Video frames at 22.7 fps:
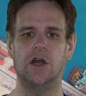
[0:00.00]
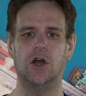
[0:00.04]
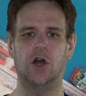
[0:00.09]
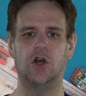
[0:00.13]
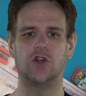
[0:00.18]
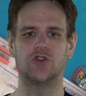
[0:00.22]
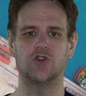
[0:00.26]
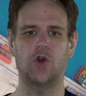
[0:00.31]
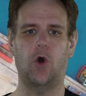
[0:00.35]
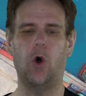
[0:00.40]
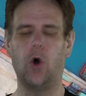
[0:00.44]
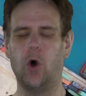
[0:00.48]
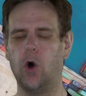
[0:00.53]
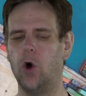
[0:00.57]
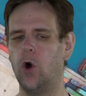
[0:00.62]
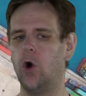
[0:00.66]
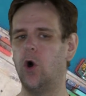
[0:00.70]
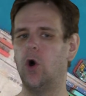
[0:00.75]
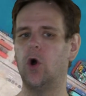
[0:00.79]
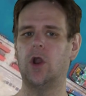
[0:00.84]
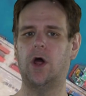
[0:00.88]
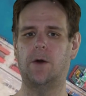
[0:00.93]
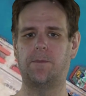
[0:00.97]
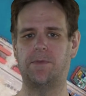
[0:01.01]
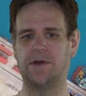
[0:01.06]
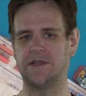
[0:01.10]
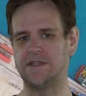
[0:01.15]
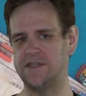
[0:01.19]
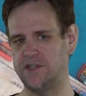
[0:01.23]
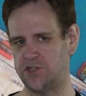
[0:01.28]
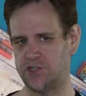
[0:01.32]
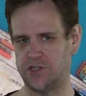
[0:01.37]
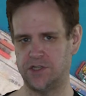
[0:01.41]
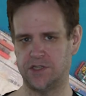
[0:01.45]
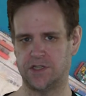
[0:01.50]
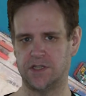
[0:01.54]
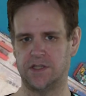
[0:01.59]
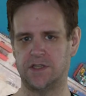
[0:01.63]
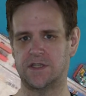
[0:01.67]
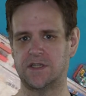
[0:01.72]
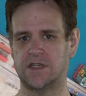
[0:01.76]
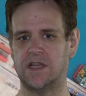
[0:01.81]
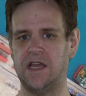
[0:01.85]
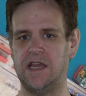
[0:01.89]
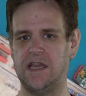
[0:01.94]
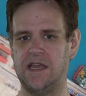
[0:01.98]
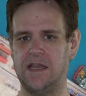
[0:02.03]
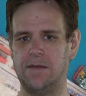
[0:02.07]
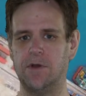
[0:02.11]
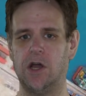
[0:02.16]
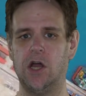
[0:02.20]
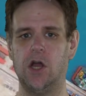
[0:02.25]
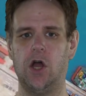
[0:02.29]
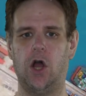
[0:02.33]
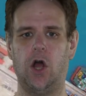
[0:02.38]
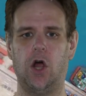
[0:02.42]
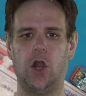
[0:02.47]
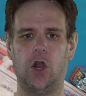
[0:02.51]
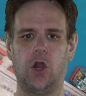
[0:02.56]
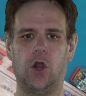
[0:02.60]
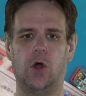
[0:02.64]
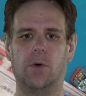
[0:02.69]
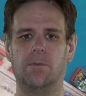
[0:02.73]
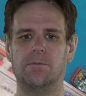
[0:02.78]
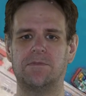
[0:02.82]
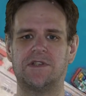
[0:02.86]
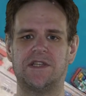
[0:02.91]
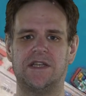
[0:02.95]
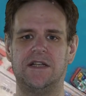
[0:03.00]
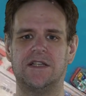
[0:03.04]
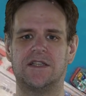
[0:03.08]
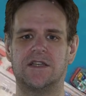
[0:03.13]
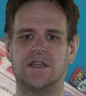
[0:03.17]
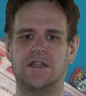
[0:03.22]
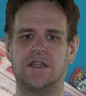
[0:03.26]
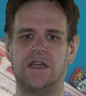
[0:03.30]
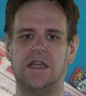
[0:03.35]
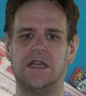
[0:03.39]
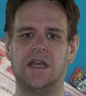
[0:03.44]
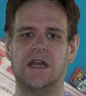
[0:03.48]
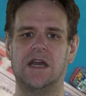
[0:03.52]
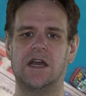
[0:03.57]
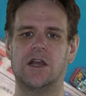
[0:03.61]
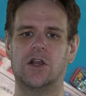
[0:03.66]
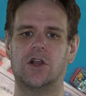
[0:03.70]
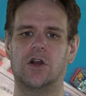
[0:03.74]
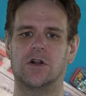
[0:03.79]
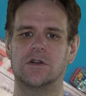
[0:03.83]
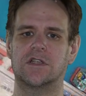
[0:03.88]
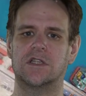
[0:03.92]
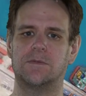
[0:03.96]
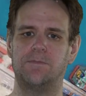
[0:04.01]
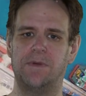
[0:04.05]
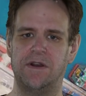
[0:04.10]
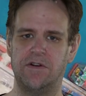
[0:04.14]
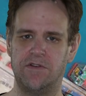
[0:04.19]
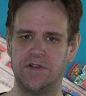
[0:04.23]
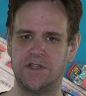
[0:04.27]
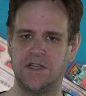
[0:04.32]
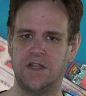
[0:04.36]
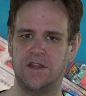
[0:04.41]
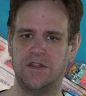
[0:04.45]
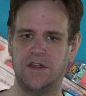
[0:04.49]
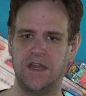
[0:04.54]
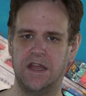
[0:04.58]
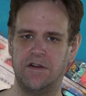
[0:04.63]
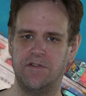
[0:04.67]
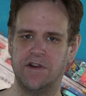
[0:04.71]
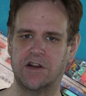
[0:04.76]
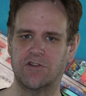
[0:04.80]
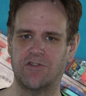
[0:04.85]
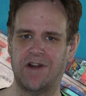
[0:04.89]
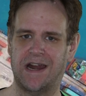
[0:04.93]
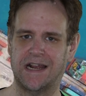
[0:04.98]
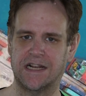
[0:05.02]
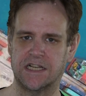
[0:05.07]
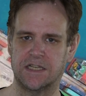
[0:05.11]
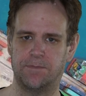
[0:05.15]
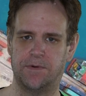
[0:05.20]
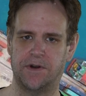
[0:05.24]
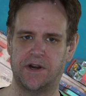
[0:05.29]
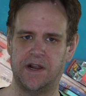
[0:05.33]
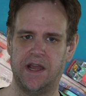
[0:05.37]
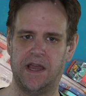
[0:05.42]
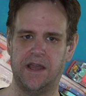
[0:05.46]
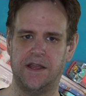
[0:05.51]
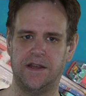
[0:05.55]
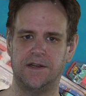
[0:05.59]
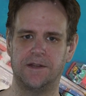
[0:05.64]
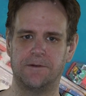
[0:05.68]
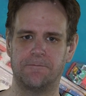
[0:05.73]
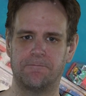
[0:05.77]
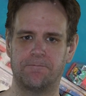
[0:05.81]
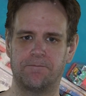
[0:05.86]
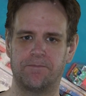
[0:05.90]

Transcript: as all opposition to the scheme are lumped into the conspiracy theory cranks brigade.